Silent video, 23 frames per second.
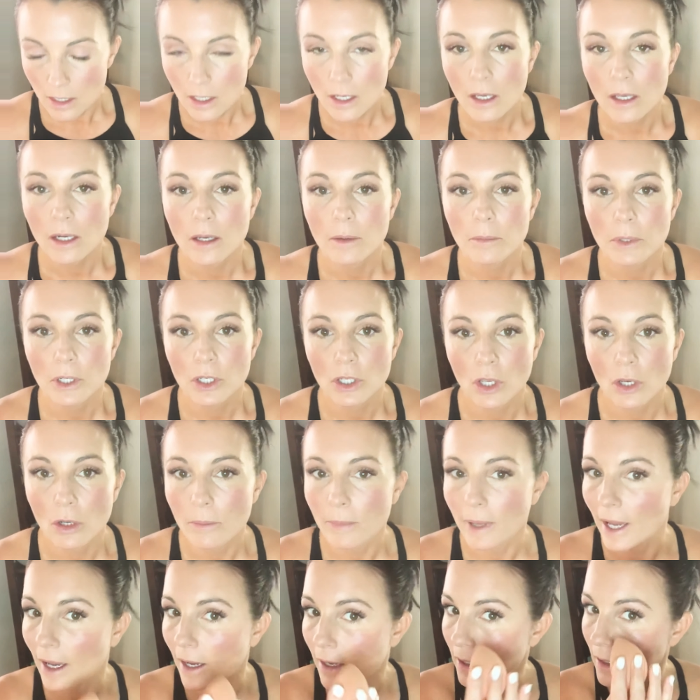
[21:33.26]
And I'm gonna go
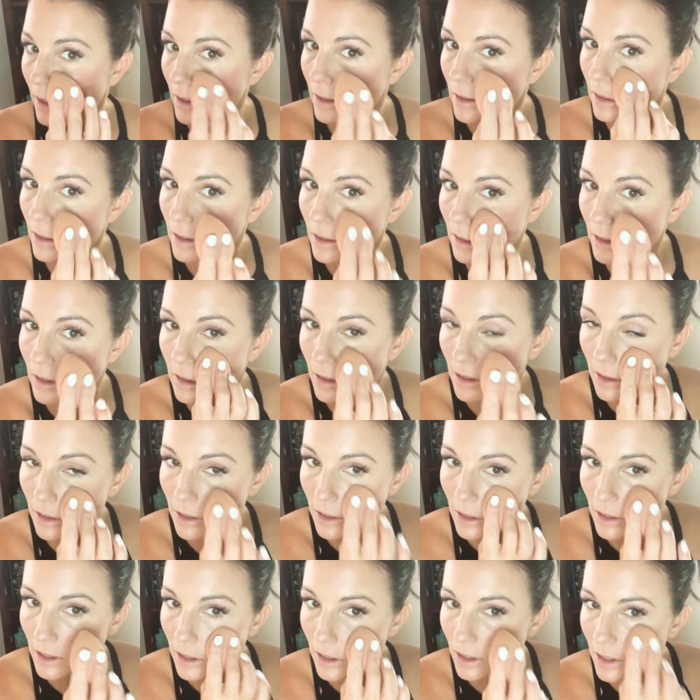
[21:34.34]
back
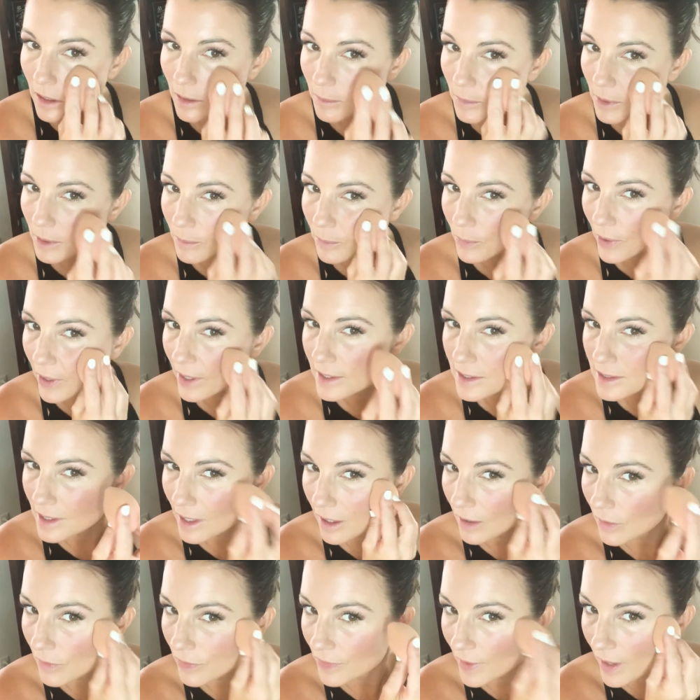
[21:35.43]
and I'm gonna press
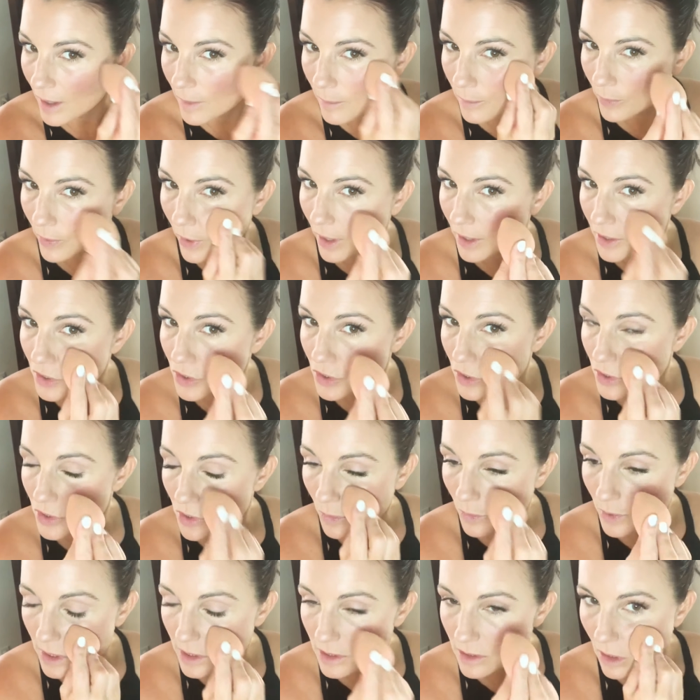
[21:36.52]
out that blush
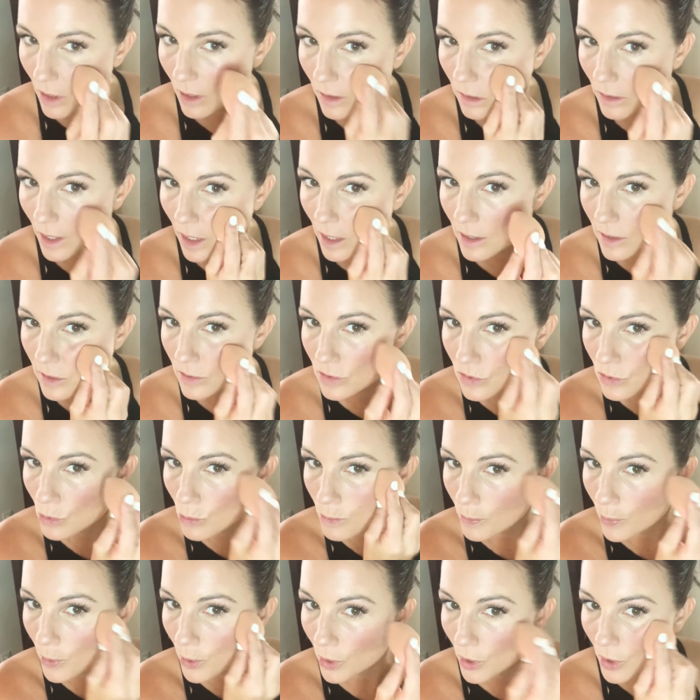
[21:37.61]
so it's not like
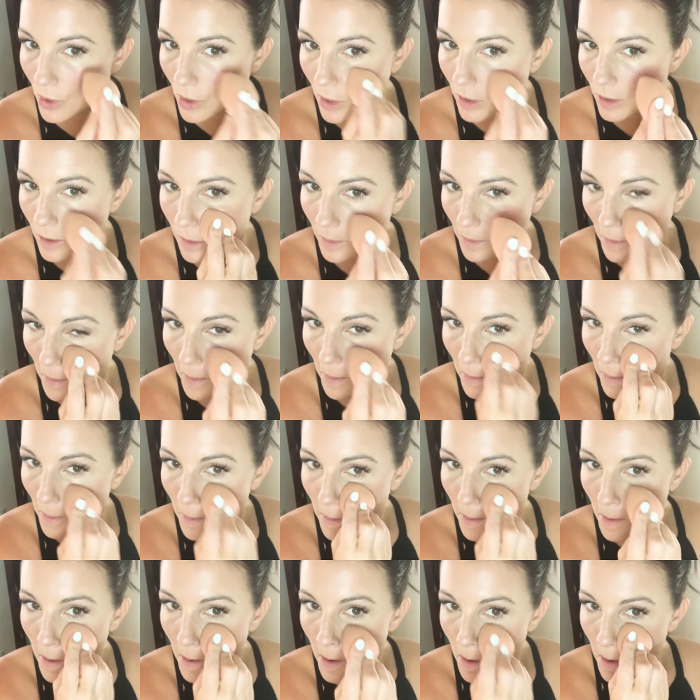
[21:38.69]
super
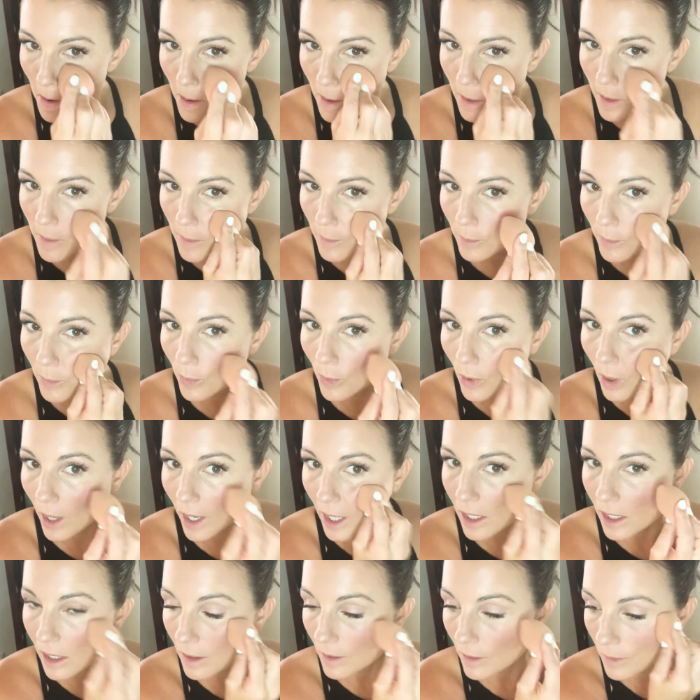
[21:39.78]

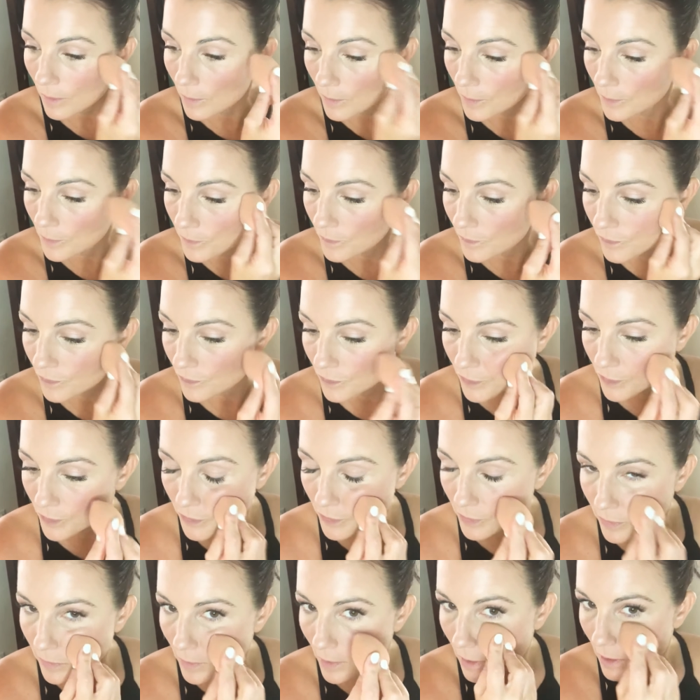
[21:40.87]
bright.
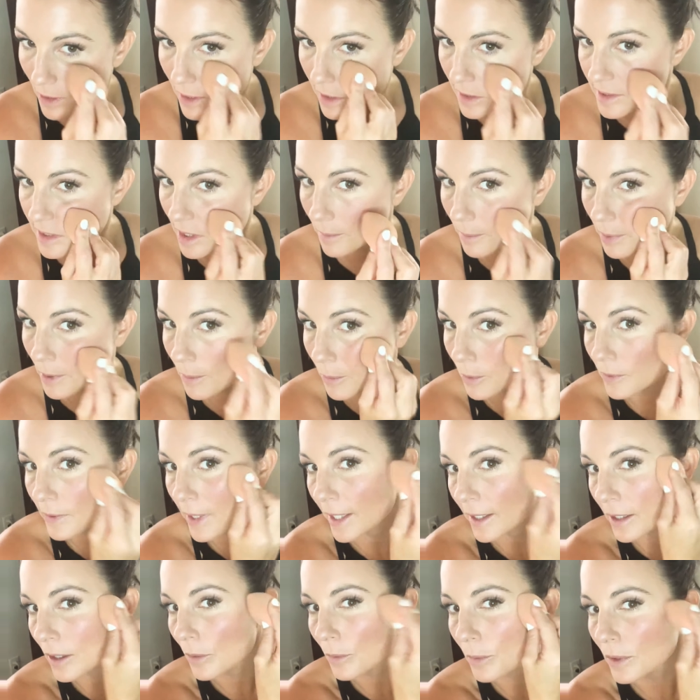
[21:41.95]
Some people
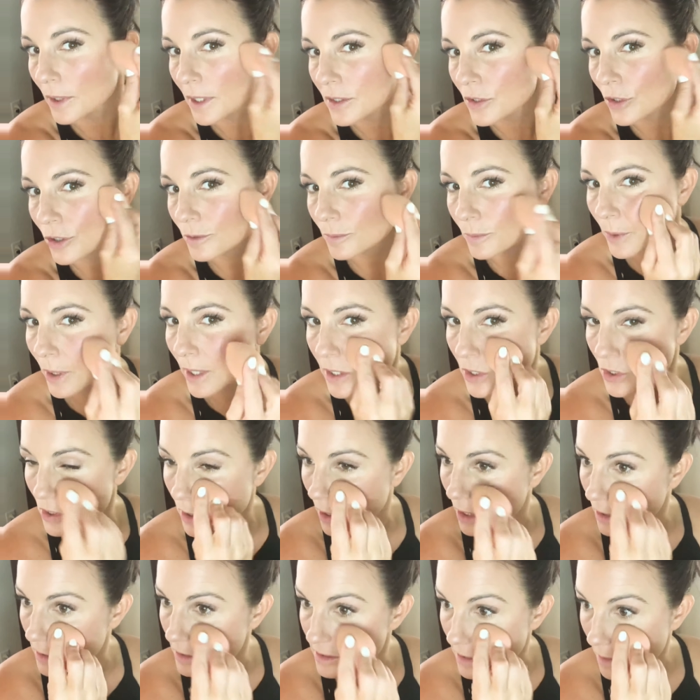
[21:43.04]
like a really dark blush
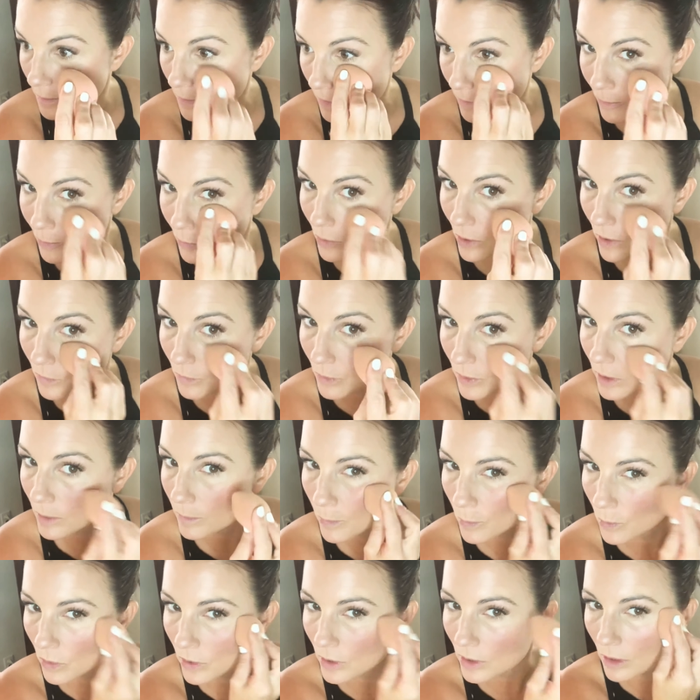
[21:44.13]
and some people can really
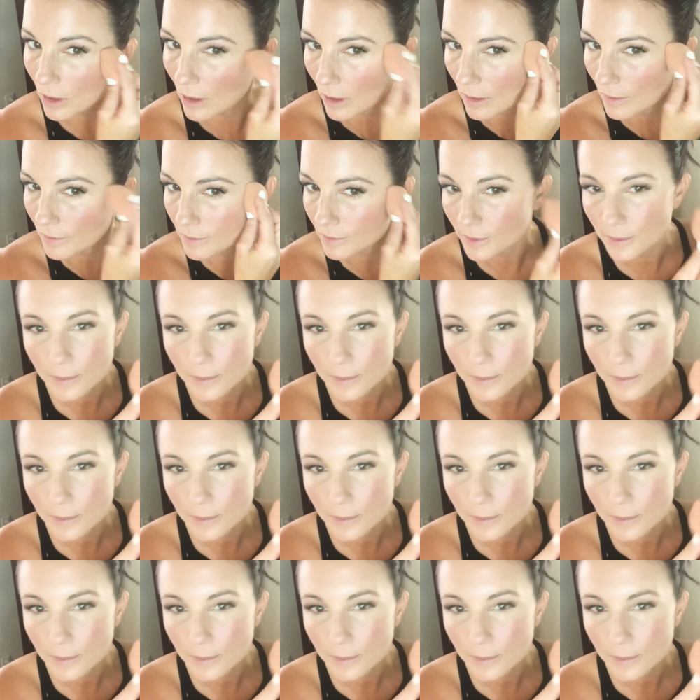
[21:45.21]
pull it off.